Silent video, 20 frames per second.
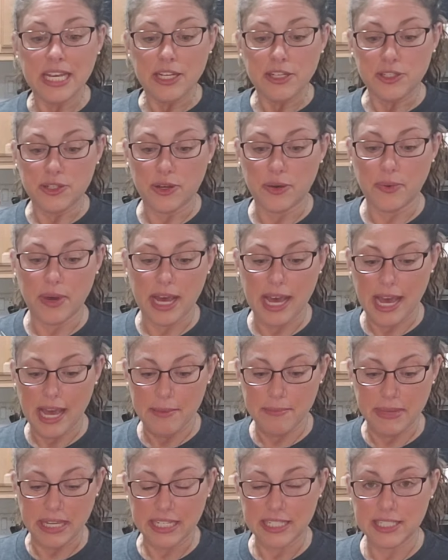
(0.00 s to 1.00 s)
So I
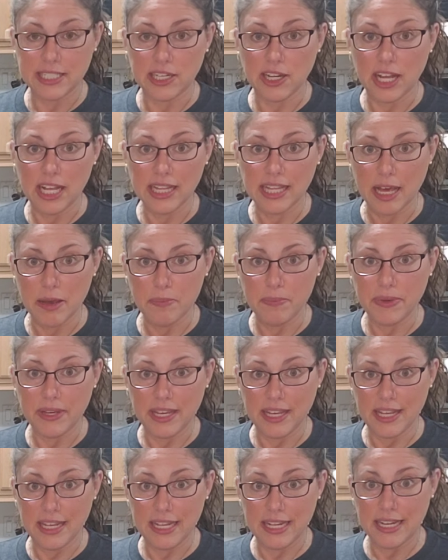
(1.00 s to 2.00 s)
mixed it all up
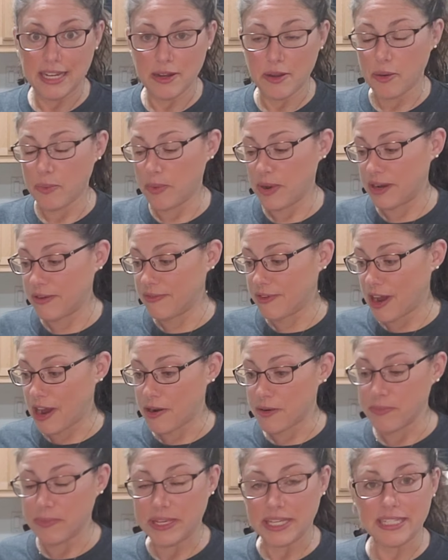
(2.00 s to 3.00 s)
in one of
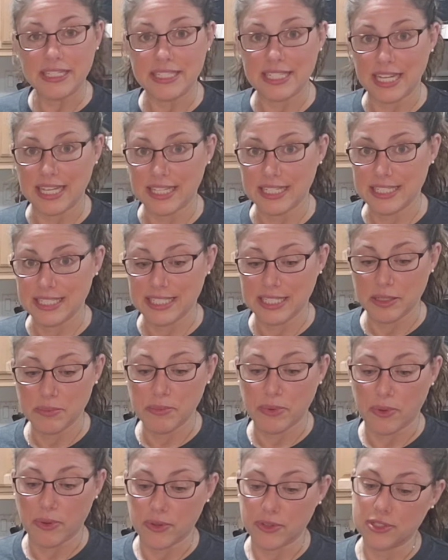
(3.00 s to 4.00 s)
our big stainless steel
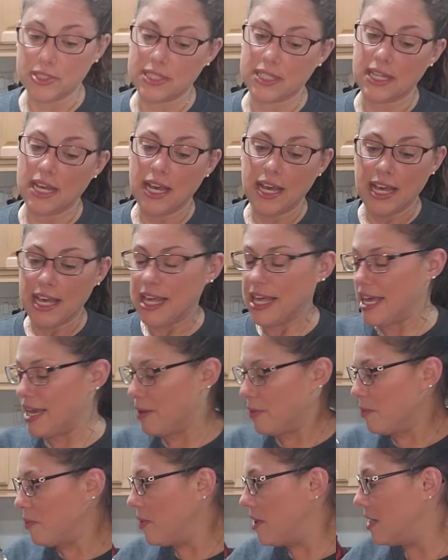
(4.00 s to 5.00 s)
bowls.
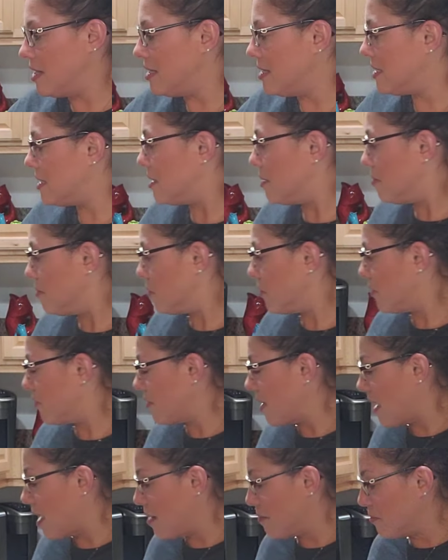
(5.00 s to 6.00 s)
It was some
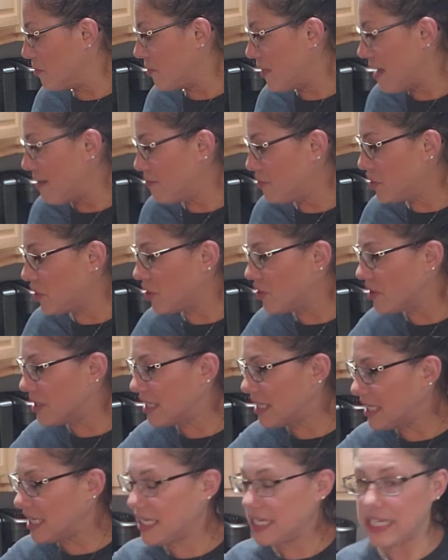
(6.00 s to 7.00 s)
ground
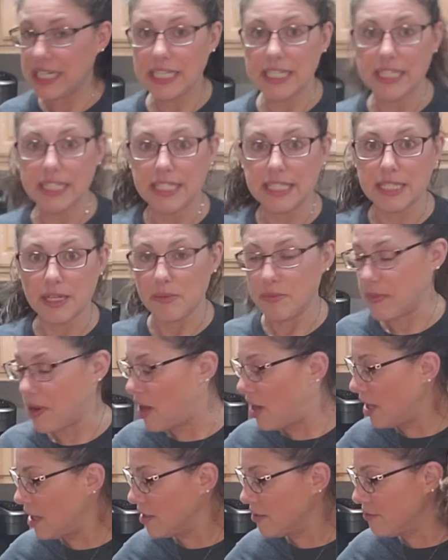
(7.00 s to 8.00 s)
turkey, some
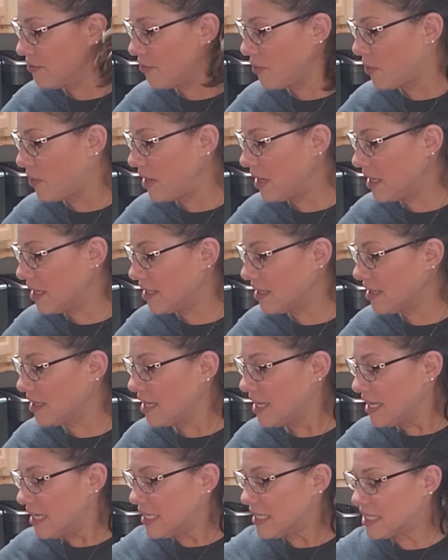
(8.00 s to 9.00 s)
olive oil,
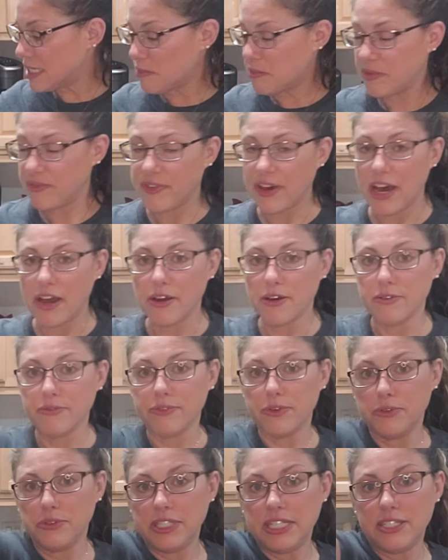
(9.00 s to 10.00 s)
some of our
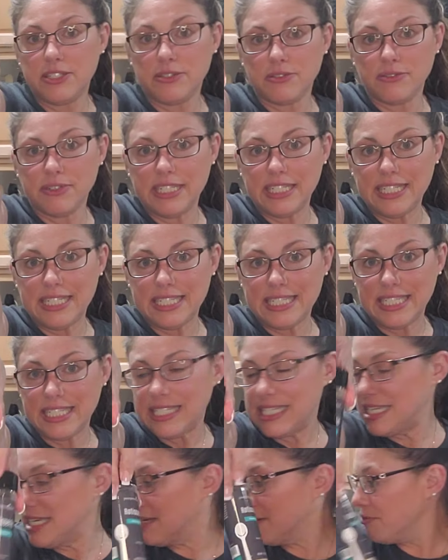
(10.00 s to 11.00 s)
rotisserie
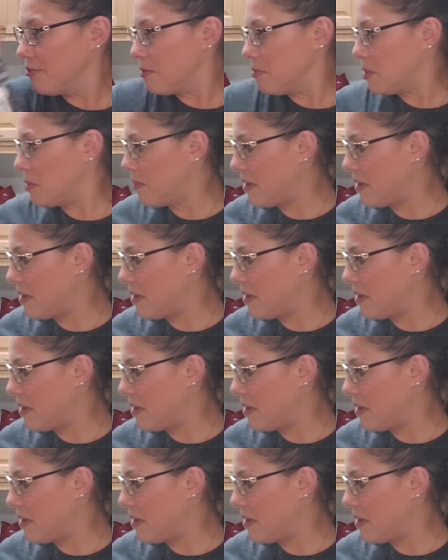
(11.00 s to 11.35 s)
seasoning from the